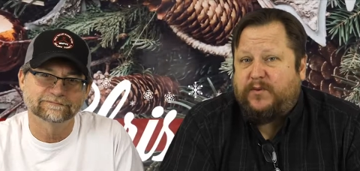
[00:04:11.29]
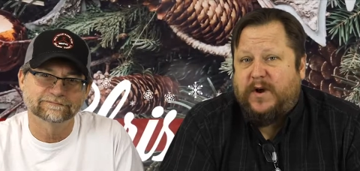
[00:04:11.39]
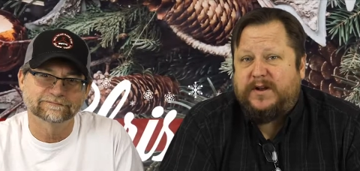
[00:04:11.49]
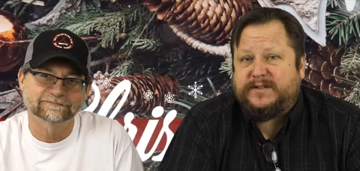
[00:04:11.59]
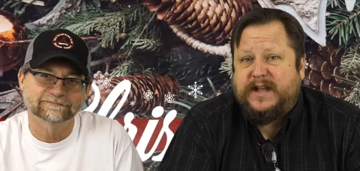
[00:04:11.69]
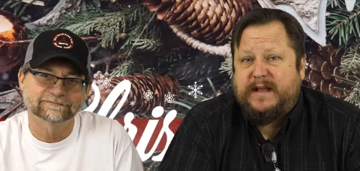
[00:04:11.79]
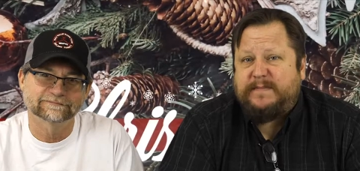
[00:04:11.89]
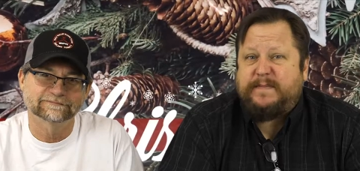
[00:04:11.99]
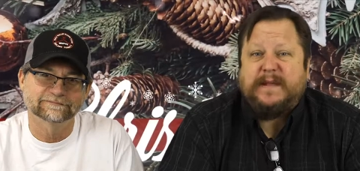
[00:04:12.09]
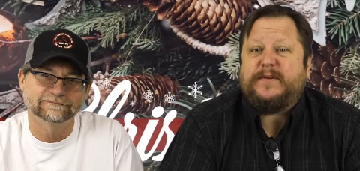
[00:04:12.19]
Speaker 1: wrong
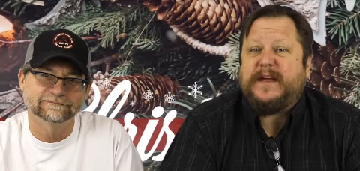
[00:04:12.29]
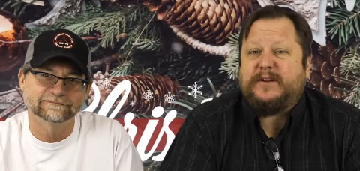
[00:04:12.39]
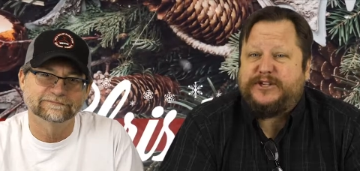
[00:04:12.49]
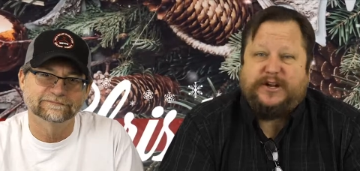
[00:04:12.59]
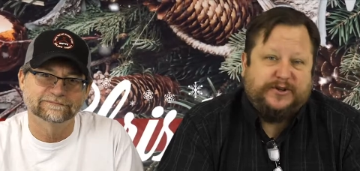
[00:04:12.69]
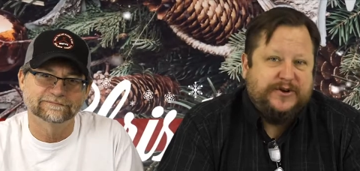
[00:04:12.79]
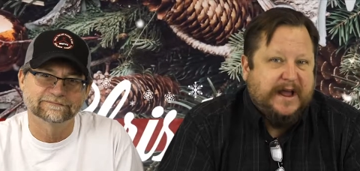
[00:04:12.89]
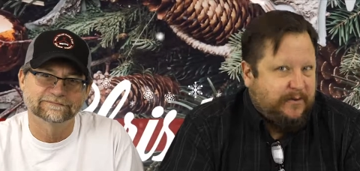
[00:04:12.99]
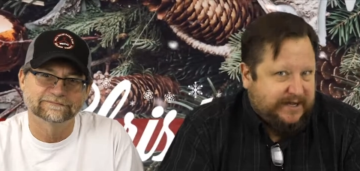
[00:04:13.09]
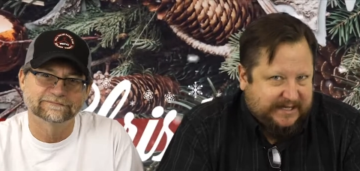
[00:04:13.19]
time to be without shelter
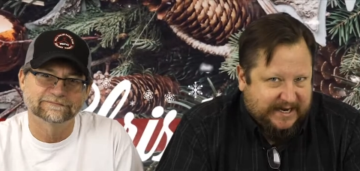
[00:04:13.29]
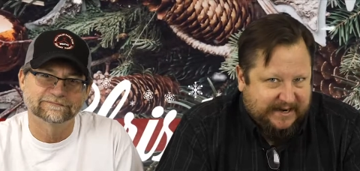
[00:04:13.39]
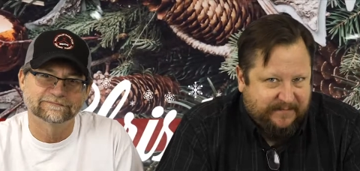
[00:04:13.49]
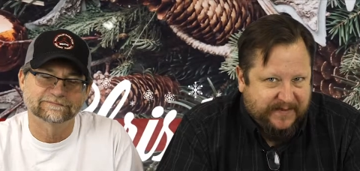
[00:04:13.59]
now, isn't it?